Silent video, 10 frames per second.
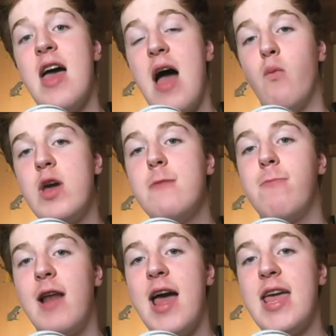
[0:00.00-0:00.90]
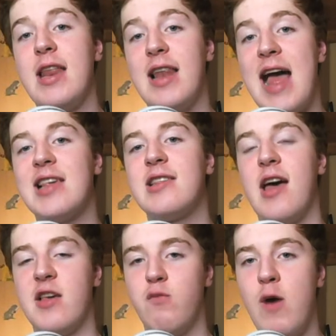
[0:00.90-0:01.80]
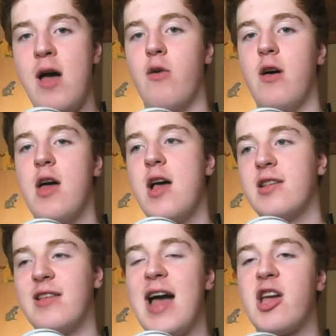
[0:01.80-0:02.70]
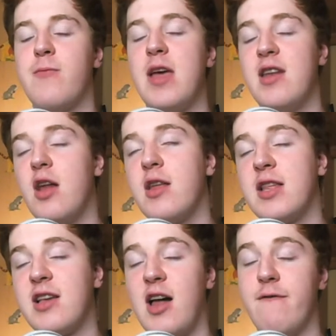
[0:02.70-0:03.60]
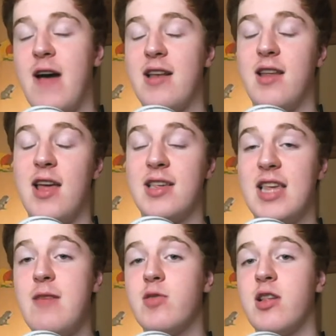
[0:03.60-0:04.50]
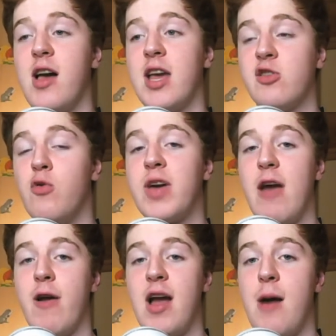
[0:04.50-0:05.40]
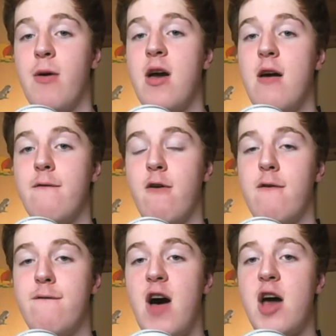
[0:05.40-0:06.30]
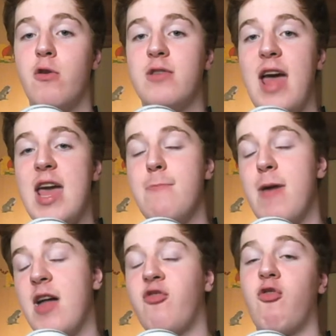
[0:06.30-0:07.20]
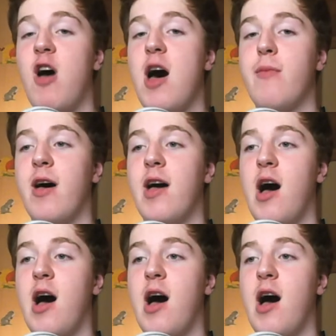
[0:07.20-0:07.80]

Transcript: And we play Leicester as well, so that could be another deciding factor. It seems like it's all gearing up for a final day bit of drama.